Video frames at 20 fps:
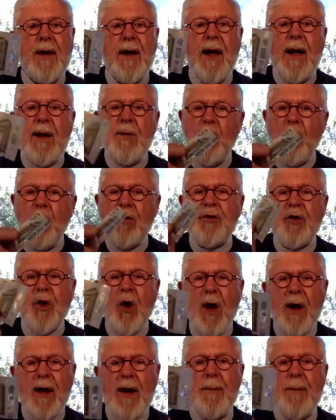And we'll
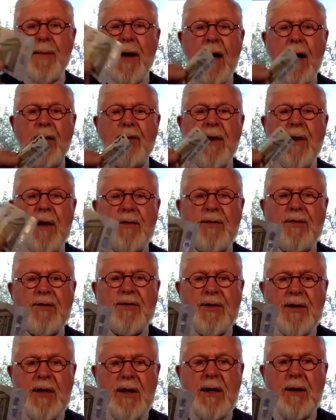talk about and
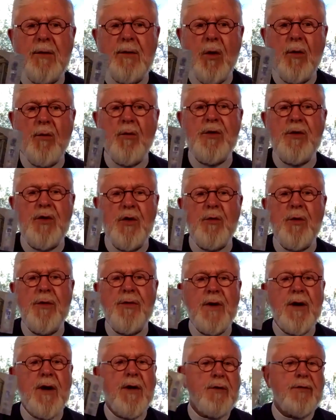see what we do with
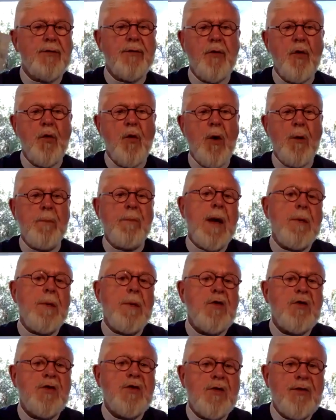the other four. Maybe
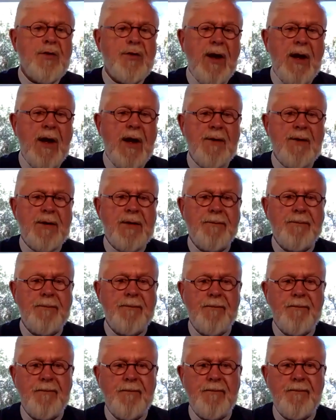you should save it
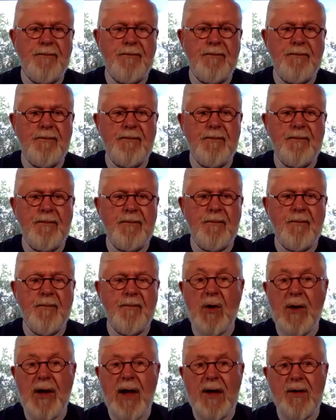
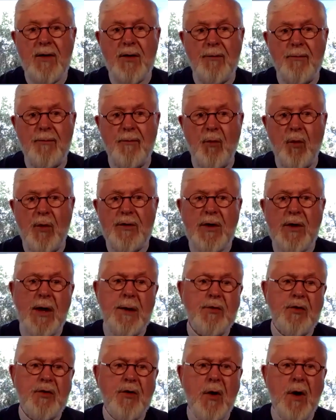for later when
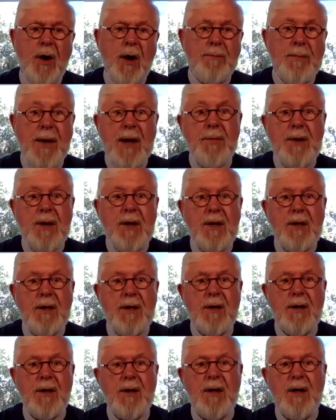times are hard. Maybe
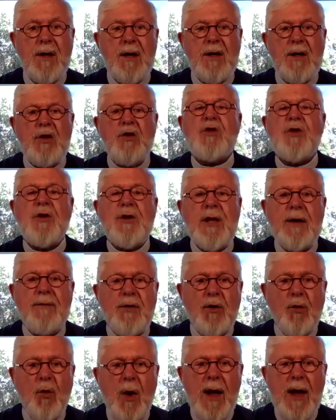you should give
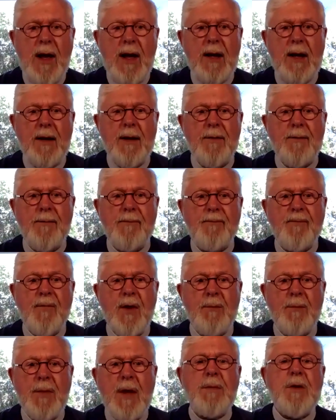it away.
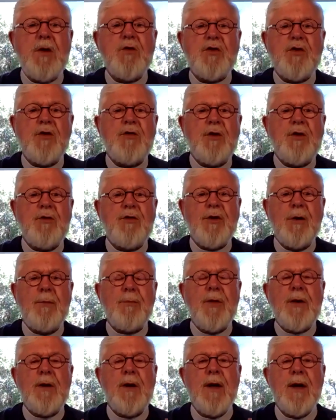Maybe you should do
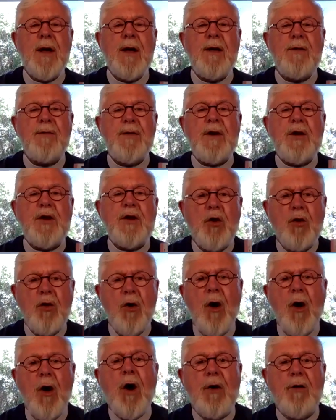something that your
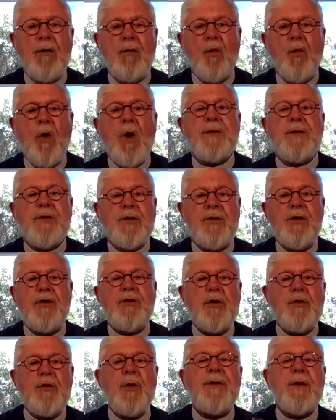heart wants to
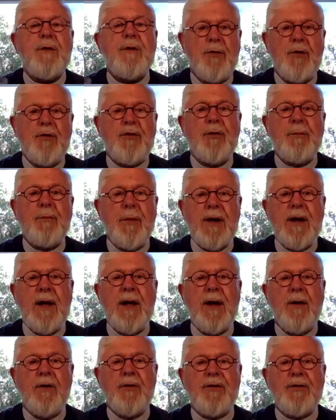do with it for somebody
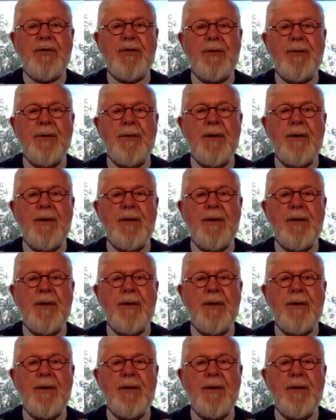else.